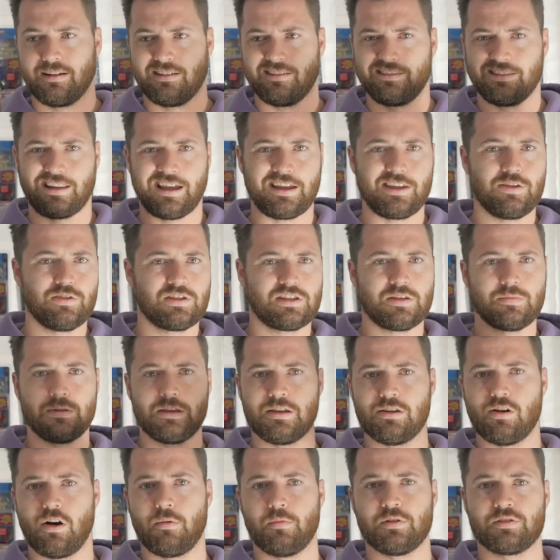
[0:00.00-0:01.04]
That used to
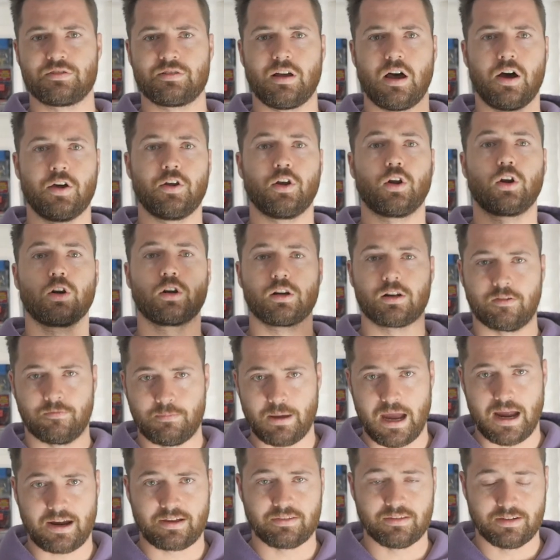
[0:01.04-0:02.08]
be almost unheard of
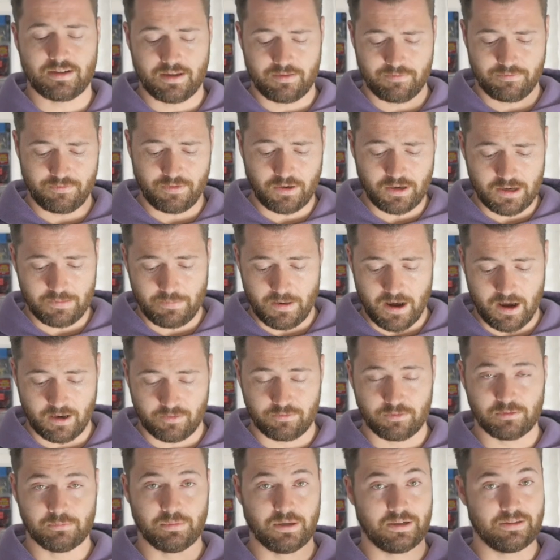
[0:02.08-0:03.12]
back in the day. Very
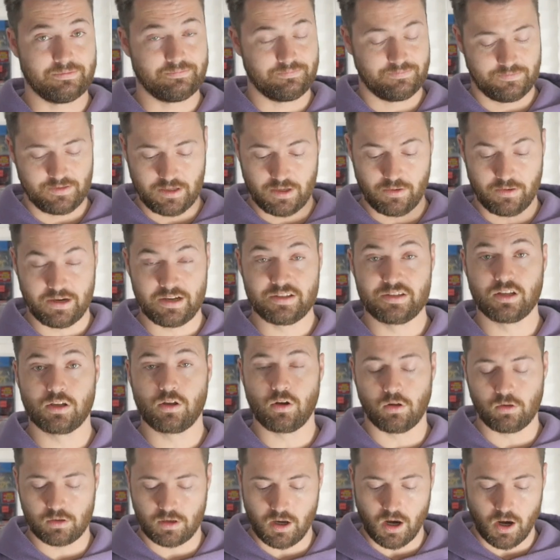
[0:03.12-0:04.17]
powerful, but, it is a
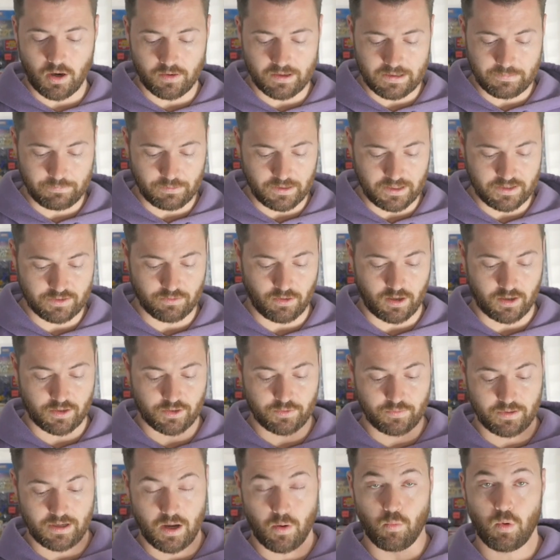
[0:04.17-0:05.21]
Golgari Planeswalker.
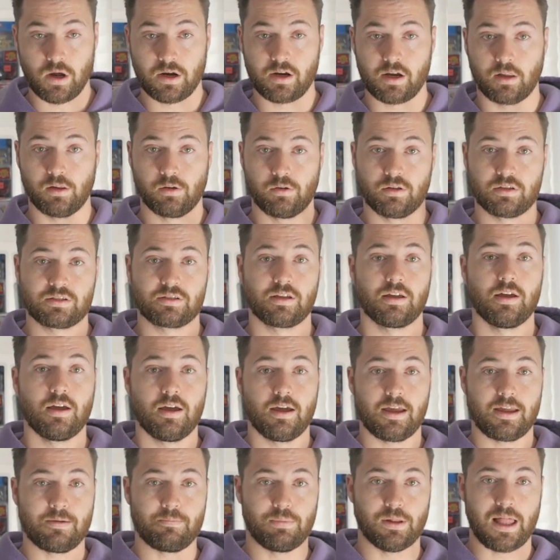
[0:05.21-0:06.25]
So we got 1 colorless,
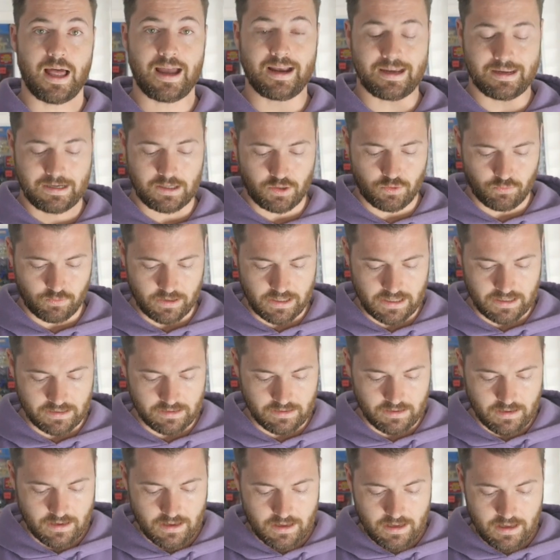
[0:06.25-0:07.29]
a black, and a
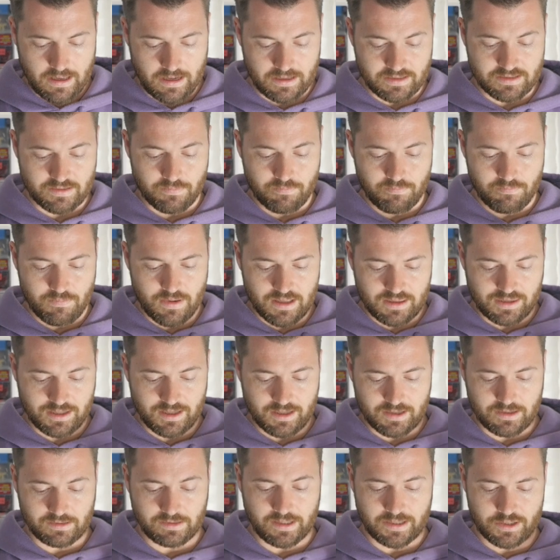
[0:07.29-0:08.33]
green. And it's a
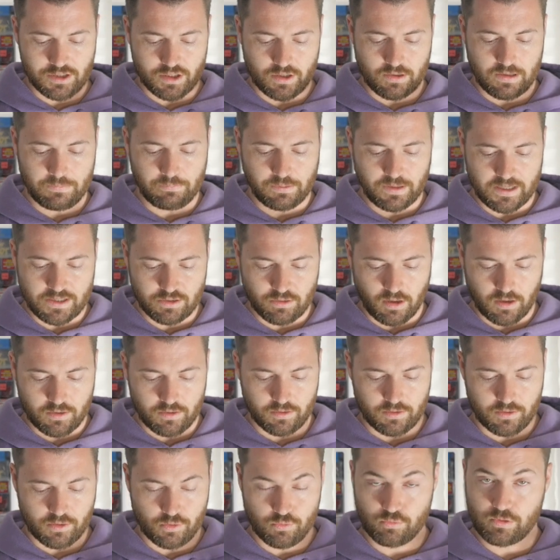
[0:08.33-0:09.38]
mythic, legendary
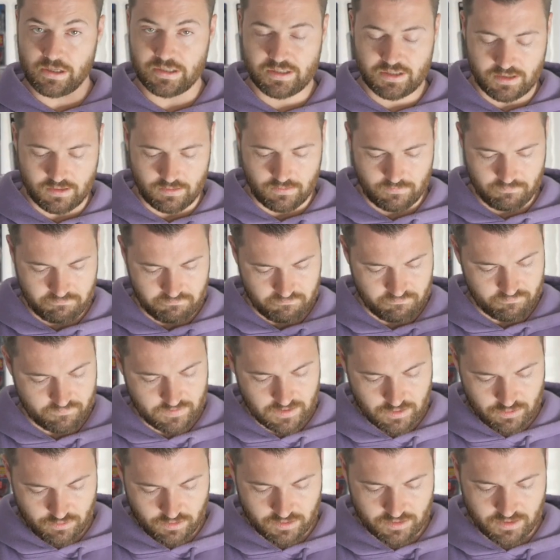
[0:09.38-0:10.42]
Planeswalker, Grist.
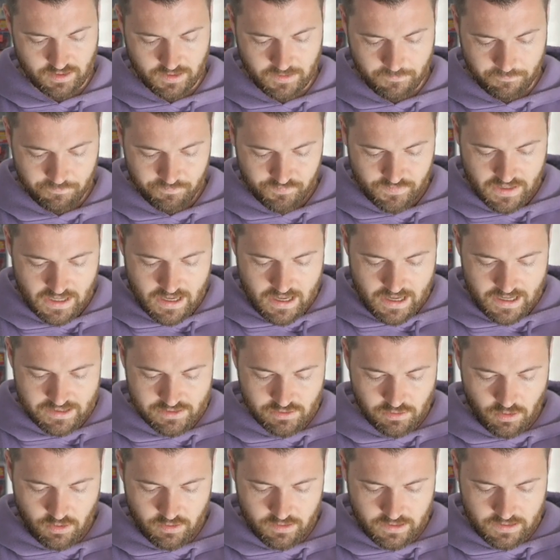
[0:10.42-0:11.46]
Interesting.
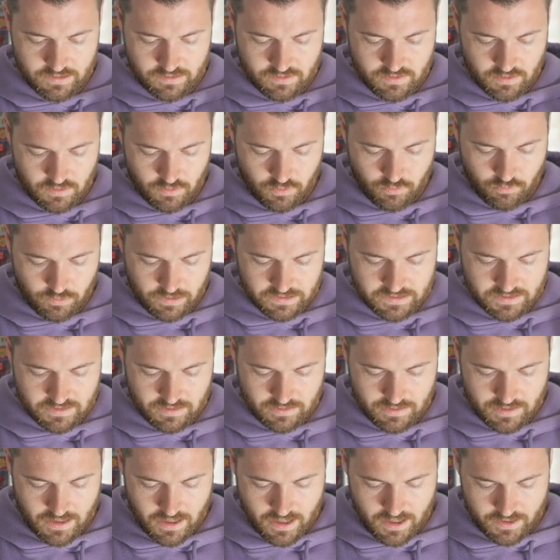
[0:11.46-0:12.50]
As long as
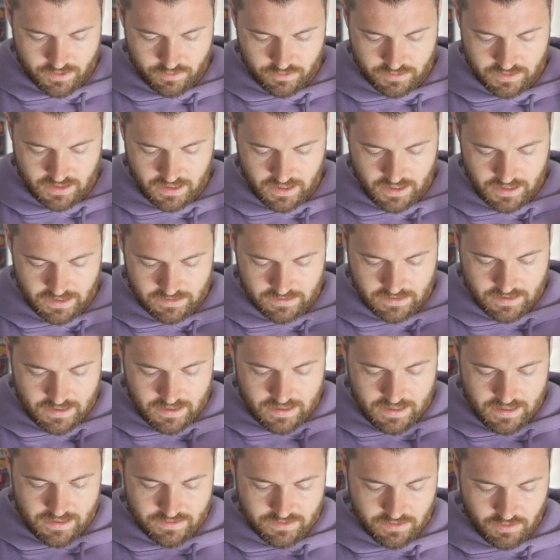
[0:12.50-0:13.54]
Grist, the Hunger Tide,
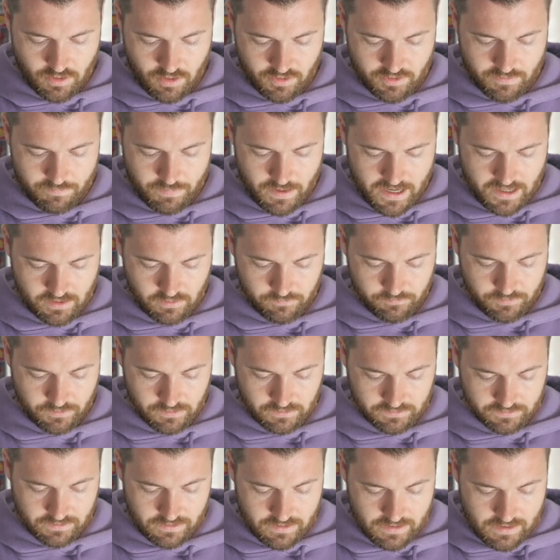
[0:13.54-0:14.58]
isn't on the
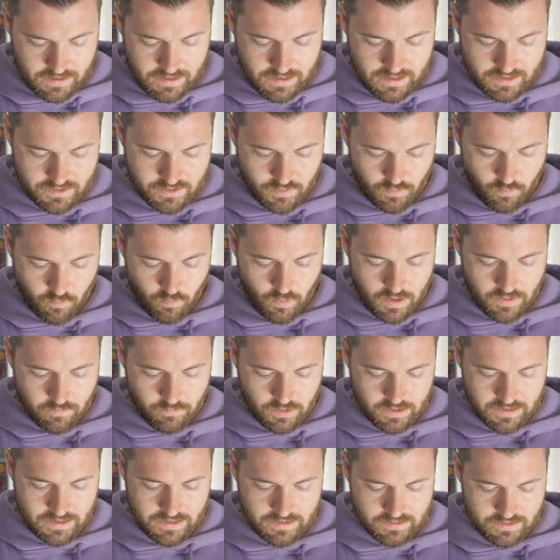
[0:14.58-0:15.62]
battlefield, it's a
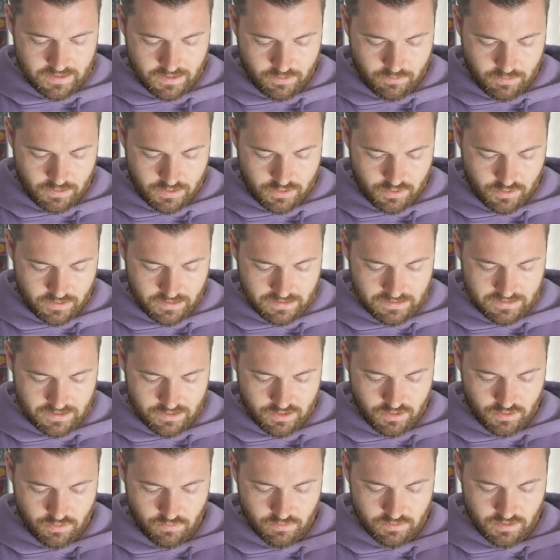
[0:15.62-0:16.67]
1/1 insect creature in
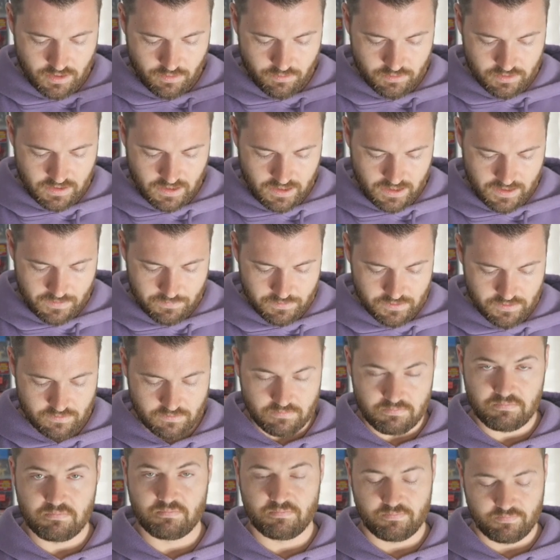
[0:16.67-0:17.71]
addition to its other
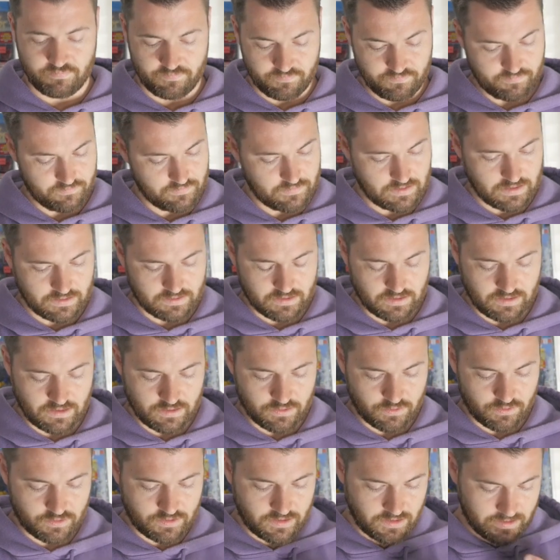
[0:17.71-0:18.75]
types. That's an
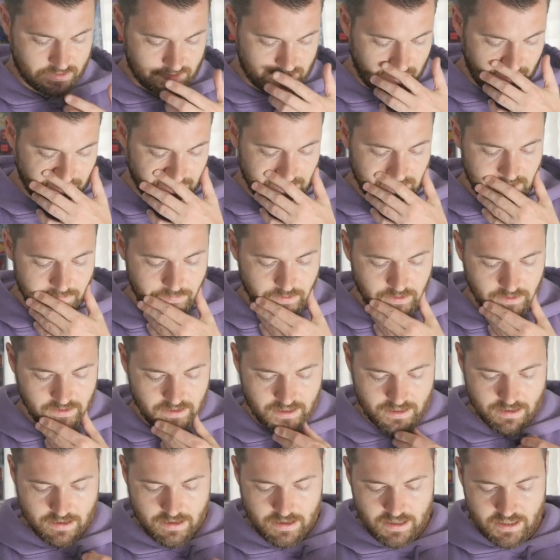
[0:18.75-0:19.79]
interesting stagnant
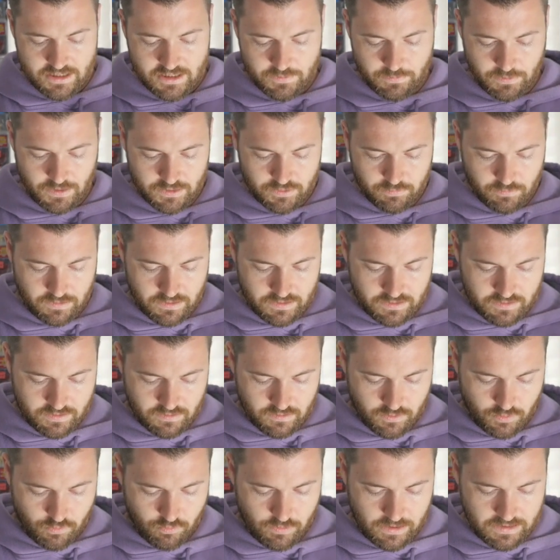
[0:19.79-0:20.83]
ability. Its +1
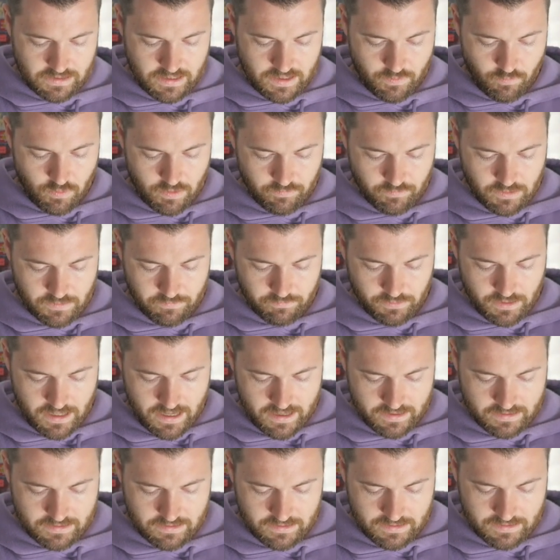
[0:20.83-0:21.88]
is create a 1/1
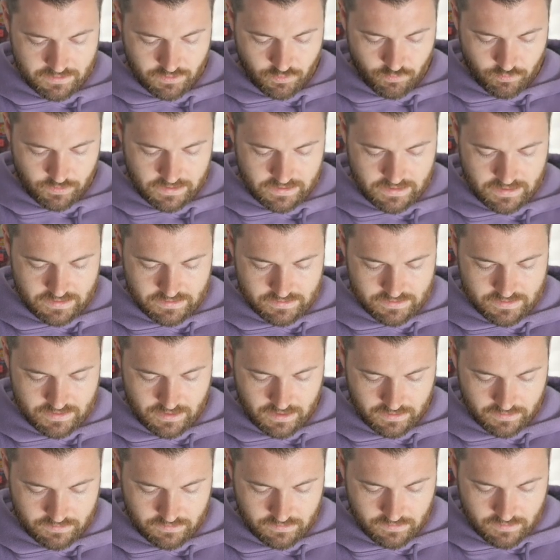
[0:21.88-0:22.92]
black and green
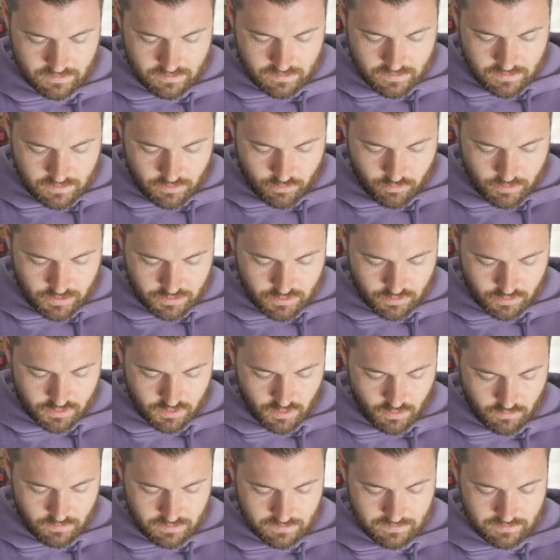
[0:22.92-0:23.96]
insect creature
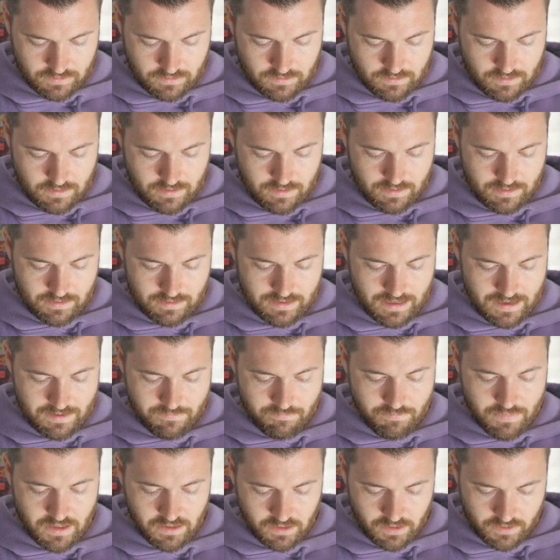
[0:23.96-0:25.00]
token,
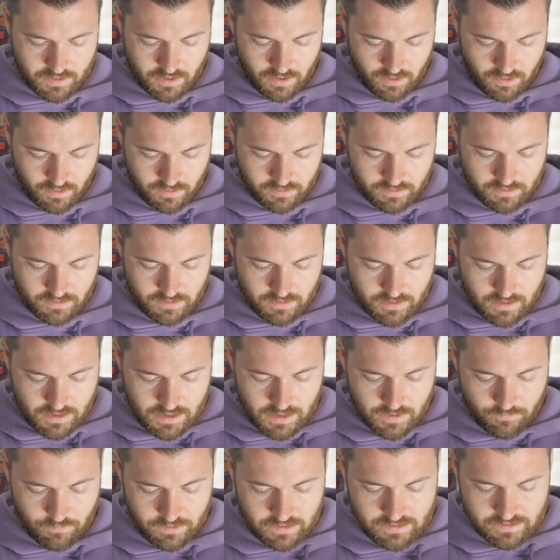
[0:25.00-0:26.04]
then mill a card.
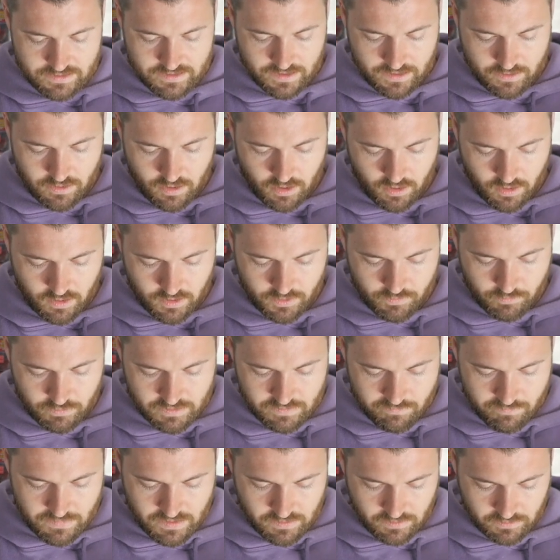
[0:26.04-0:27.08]
If an insect card
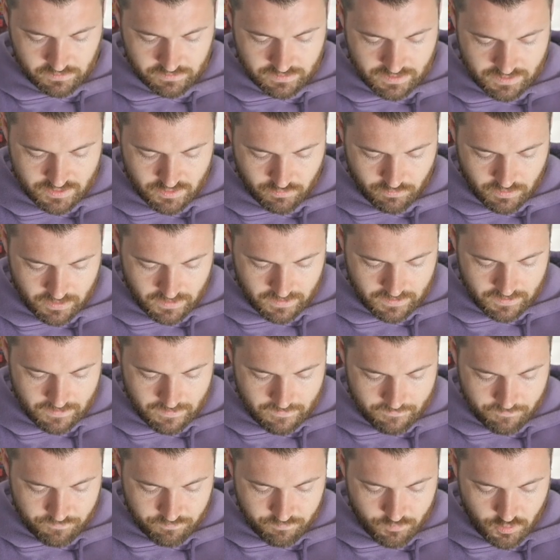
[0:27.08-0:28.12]
was milled this way,
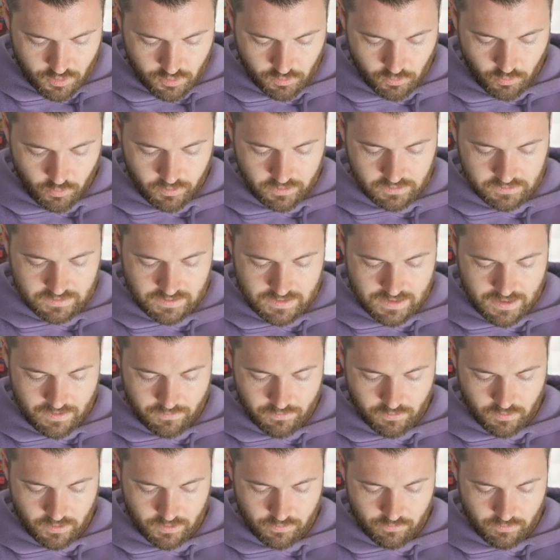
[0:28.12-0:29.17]
put a loyalty
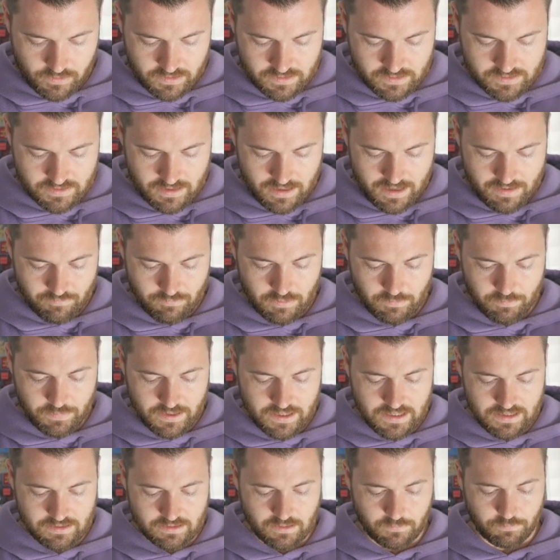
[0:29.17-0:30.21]
counter on Grist and
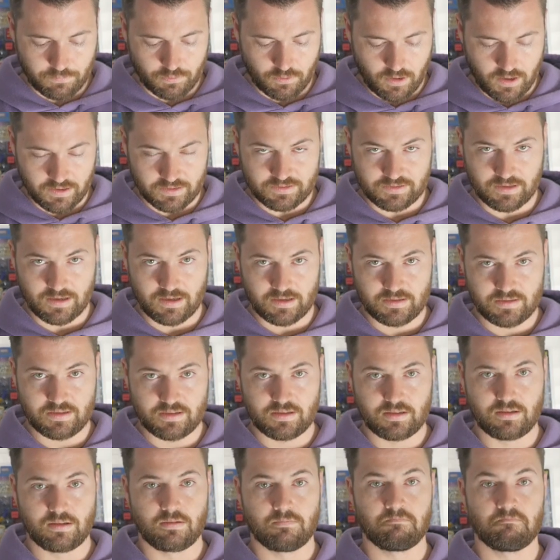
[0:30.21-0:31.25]
repeat the
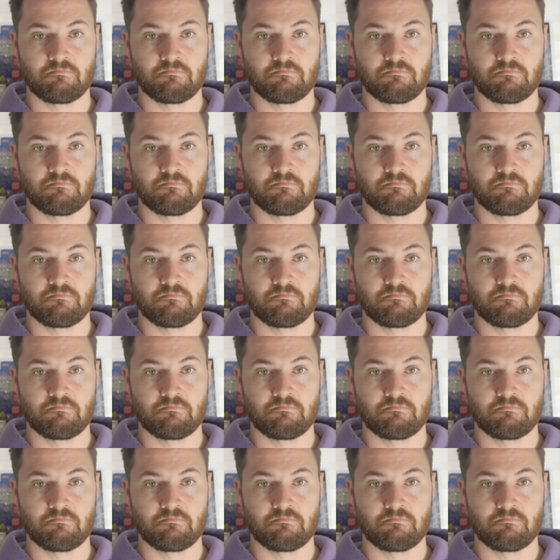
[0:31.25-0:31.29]
process.